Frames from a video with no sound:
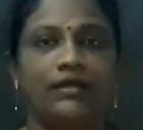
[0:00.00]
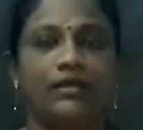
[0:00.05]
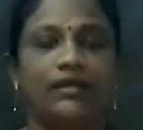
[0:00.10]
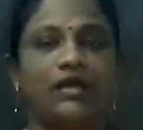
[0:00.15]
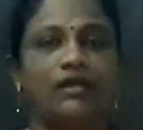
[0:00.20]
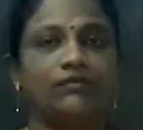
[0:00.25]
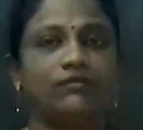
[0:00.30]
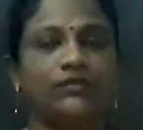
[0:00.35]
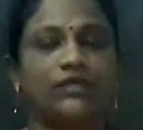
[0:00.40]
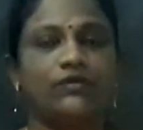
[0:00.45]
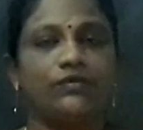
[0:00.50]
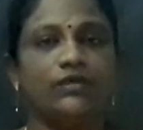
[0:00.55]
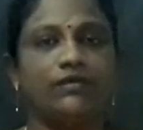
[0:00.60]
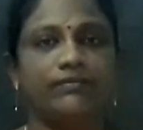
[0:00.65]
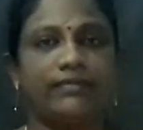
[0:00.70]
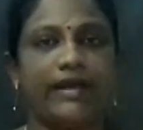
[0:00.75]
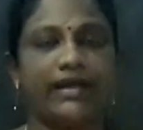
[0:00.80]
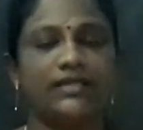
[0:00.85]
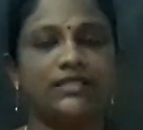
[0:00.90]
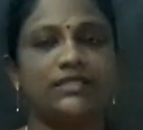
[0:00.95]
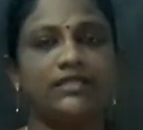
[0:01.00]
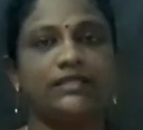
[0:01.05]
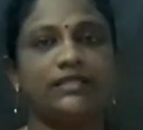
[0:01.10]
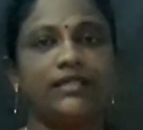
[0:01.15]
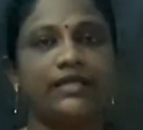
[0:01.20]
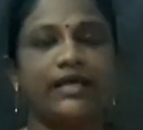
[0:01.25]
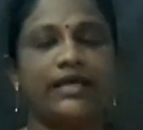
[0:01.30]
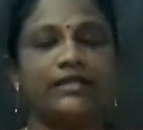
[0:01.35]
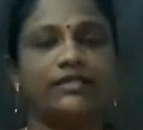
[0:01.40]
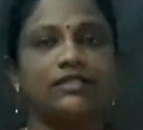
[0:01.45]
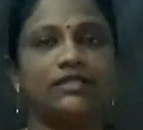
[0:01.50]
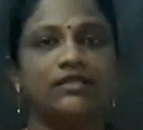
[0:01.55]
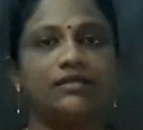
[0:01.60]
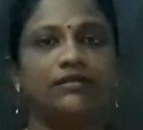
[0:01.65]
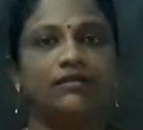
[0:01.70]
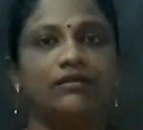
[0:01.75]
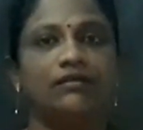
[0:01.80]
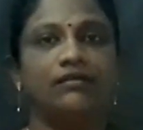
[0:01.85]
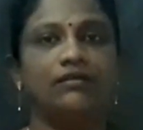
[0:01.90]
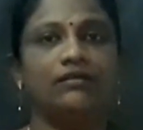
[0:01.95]
Now you imagine that
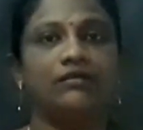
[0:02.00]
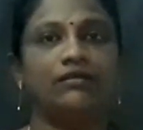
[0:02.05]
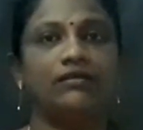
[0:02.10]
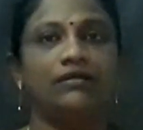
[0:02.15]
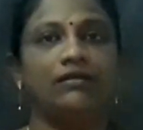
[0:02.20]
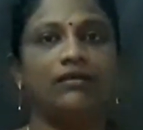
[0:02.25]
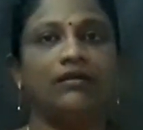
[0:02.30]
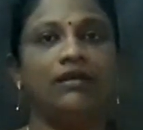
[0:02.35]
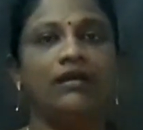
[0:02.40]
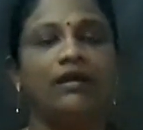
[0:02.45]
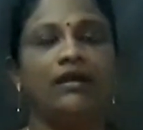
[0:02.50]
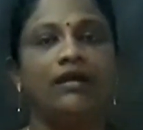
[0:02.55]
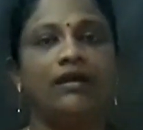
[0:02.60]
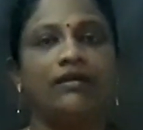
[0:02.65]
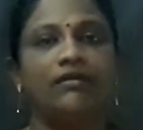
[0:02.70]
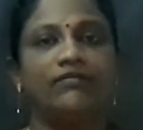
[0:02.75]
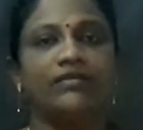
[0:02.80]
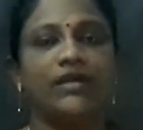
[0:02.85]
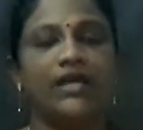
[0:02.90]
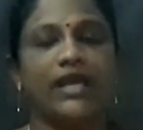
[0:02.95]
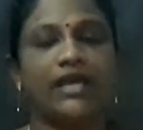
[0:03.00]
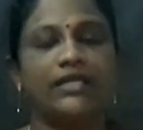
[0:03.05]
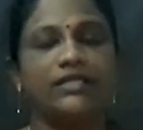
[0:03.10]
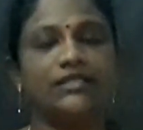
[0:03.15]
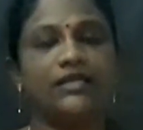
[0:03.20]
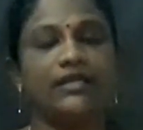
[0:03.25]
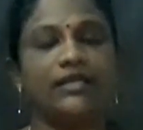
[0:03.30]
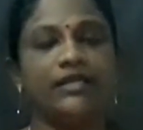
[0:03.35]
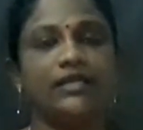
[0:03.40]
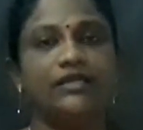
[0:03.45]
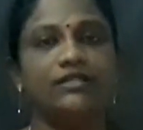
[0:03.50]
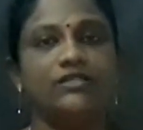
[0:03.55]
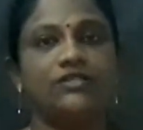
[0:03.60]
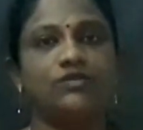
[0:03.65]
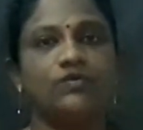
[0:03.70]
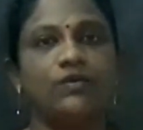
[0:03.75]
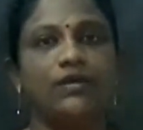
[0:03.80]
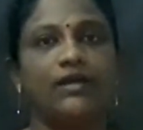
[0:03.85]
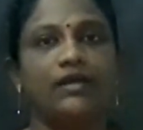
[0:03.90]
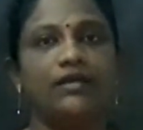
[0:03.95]
we are entering
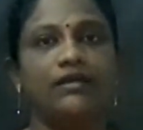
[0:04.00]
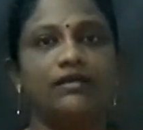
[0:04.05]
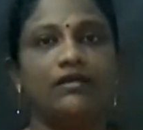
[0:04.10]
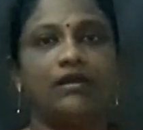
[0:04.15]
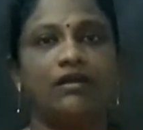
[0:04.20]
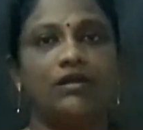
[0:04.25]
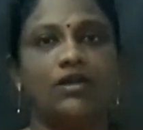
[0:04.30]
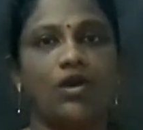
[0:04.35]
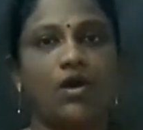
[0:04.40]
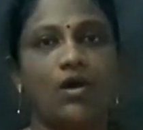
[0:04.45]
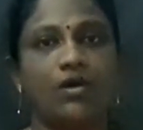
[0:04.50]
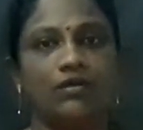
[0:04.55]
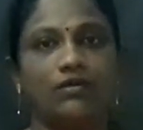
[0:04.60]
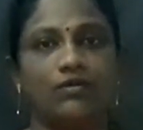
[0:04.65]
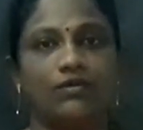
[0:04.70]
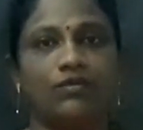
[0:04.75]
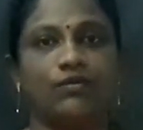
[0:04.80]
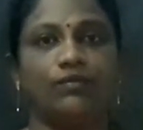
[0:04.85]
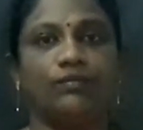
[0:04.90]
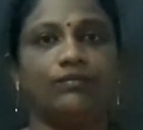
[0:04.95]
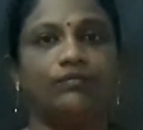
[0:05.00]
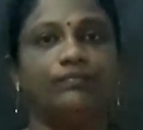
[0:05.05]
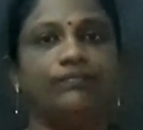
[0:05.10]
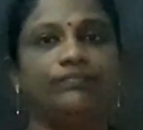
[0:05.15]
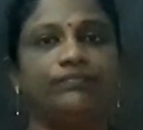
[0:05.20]
into a dark room.